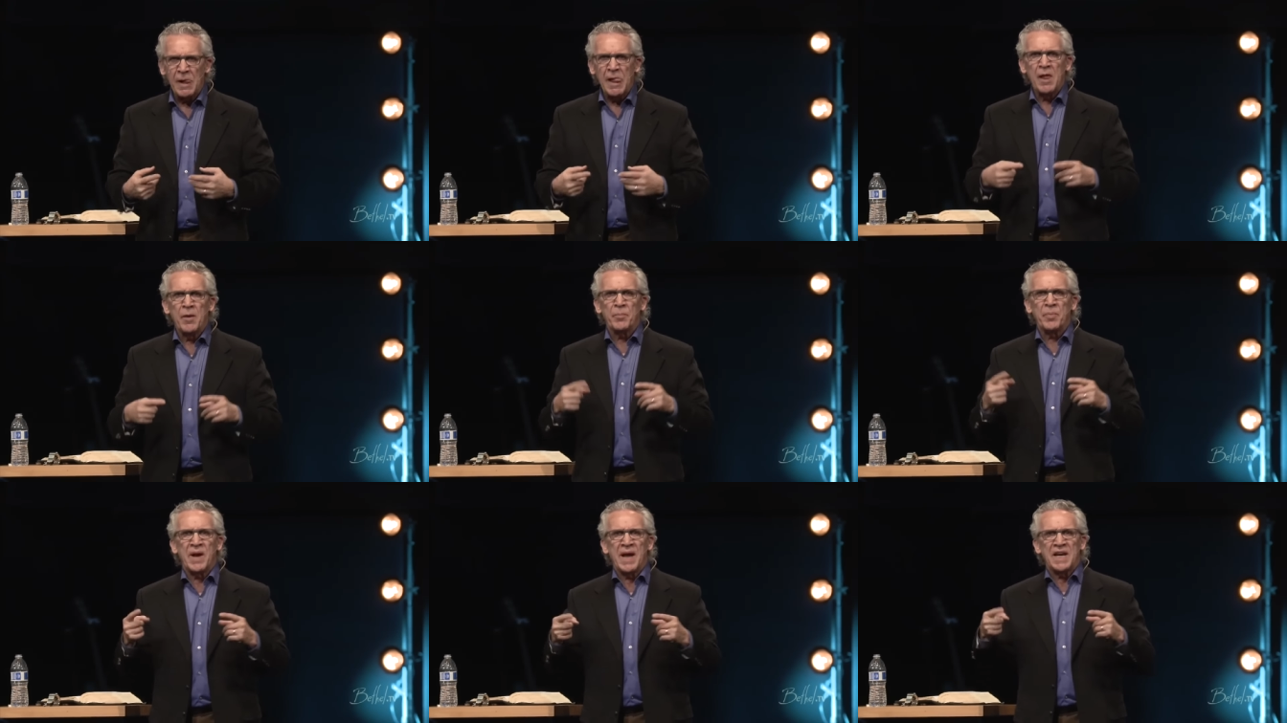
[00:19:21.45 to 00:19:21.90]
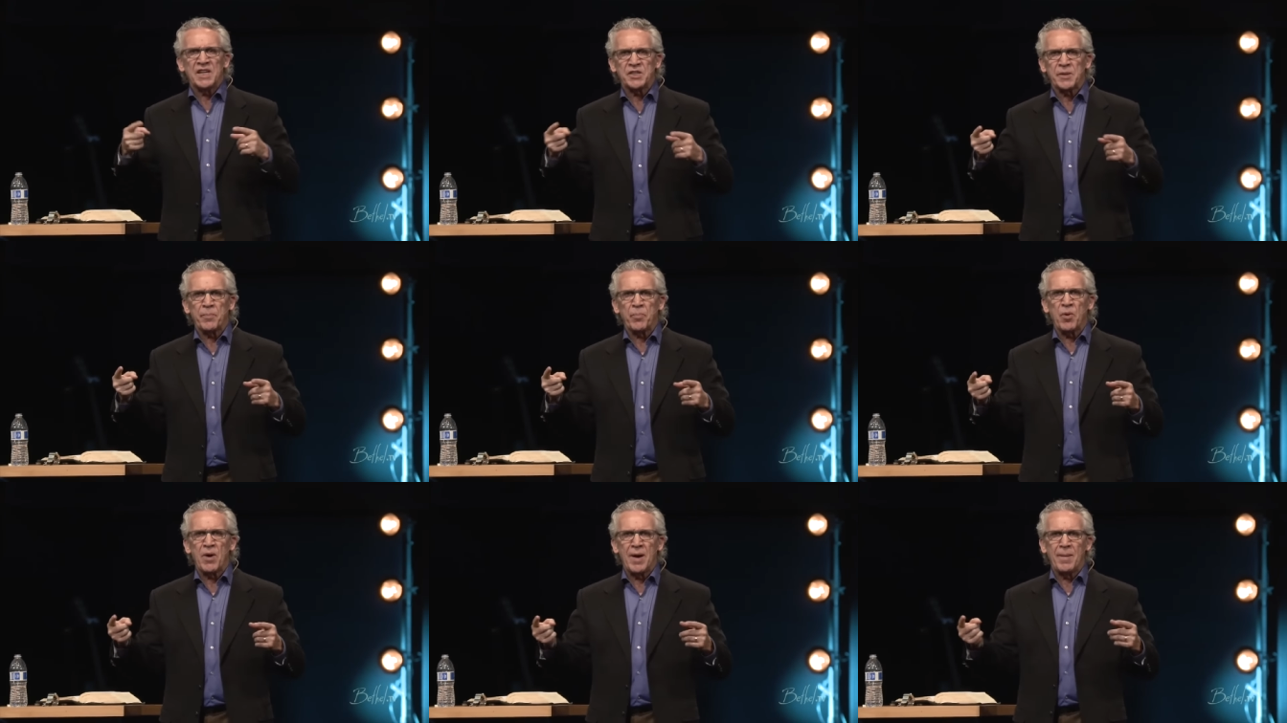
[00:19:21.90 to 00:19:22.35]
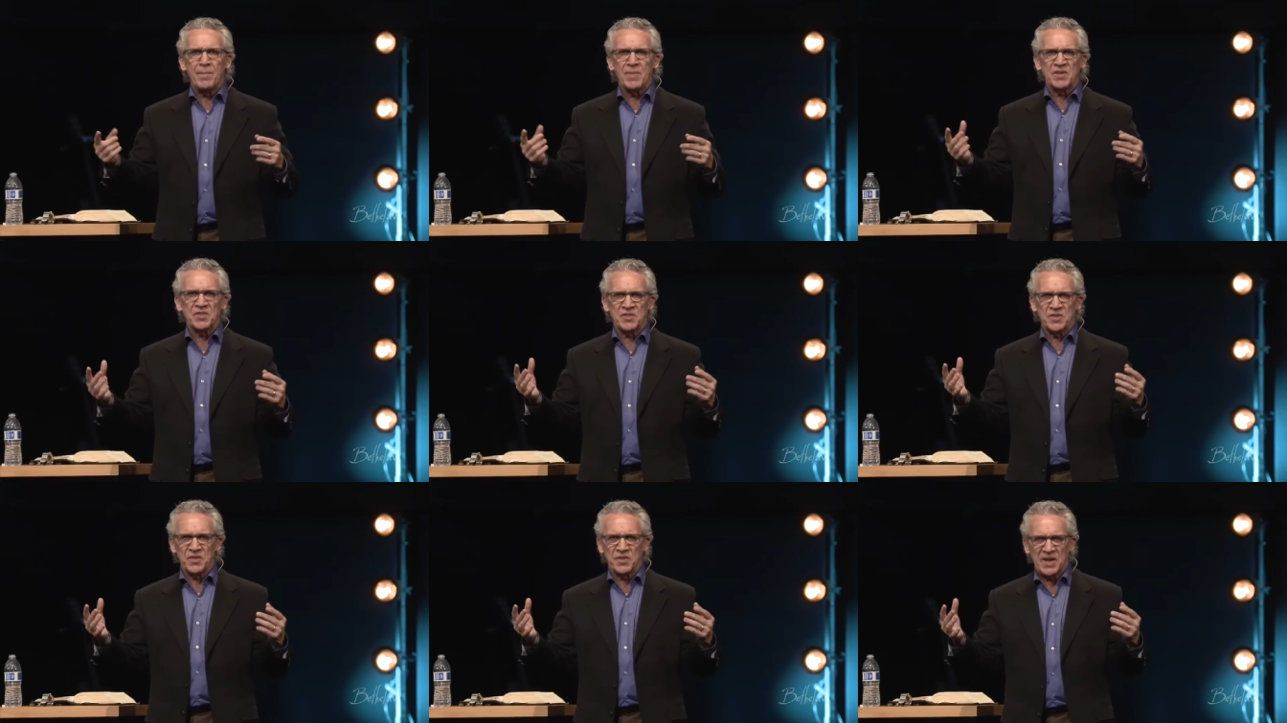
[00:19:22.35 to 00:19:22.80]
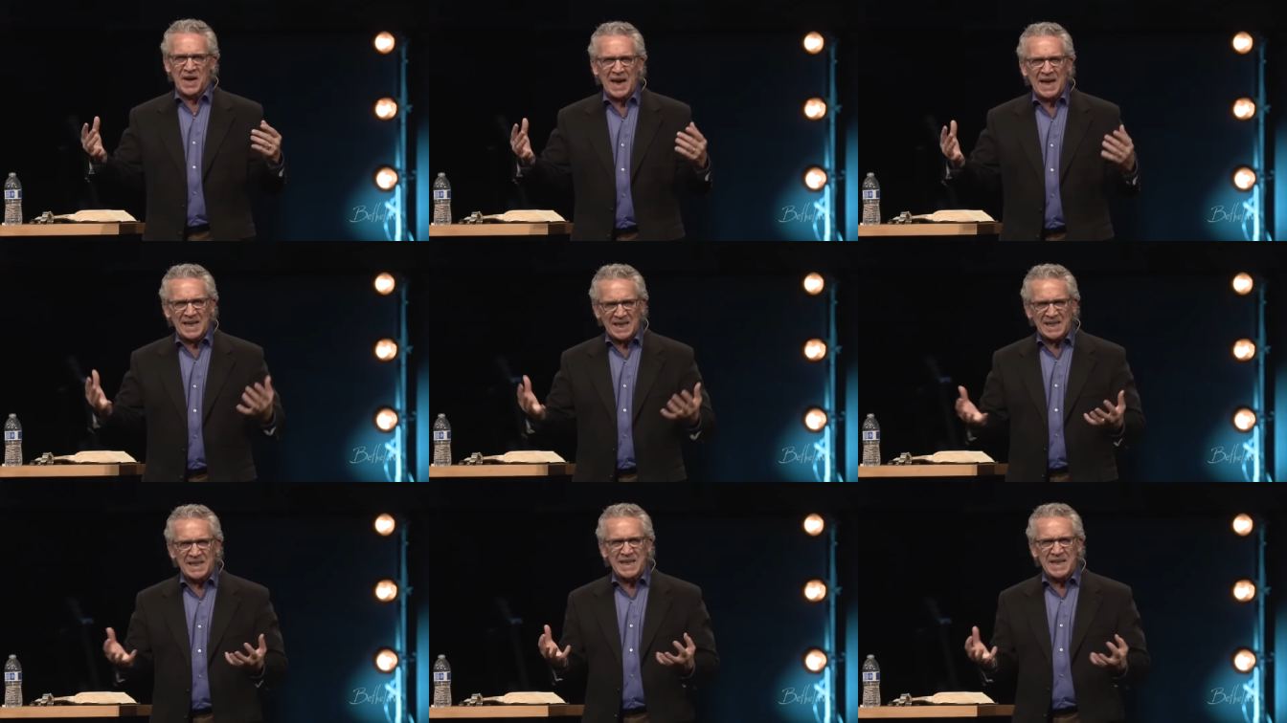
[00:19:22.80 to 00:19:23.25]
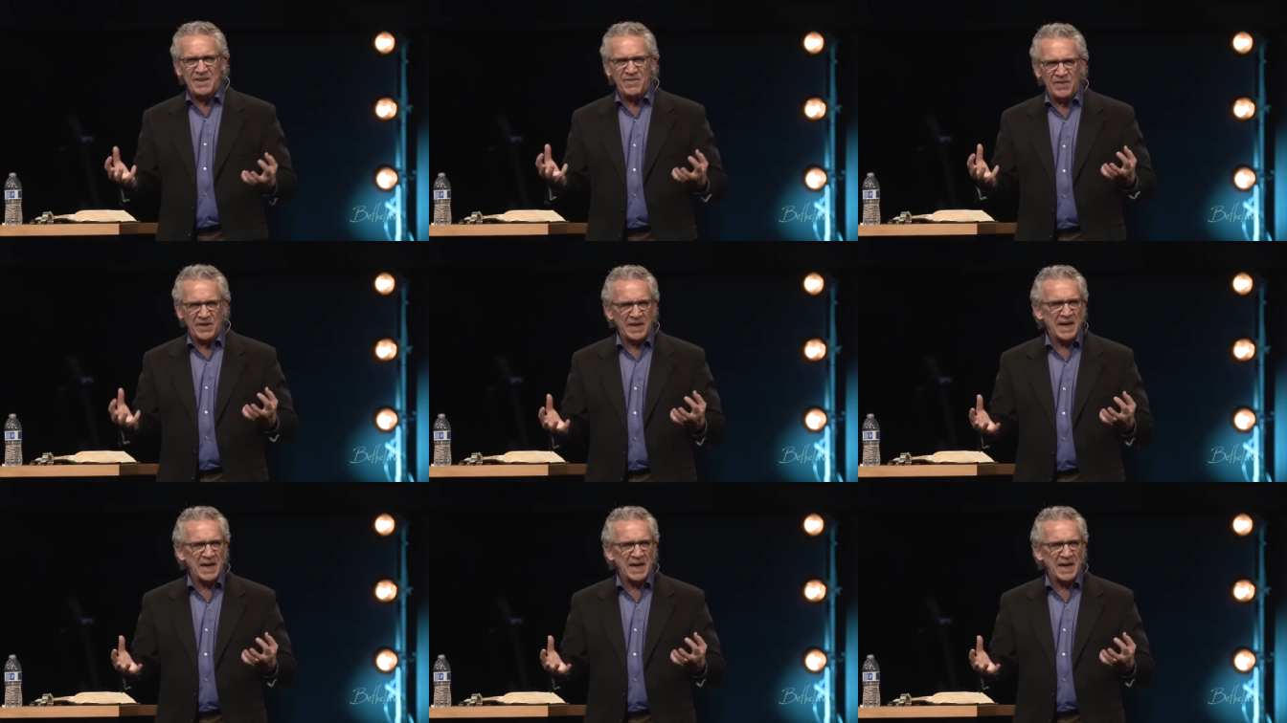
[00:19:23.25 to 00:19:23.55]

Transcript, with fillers: but as a promise that I live in.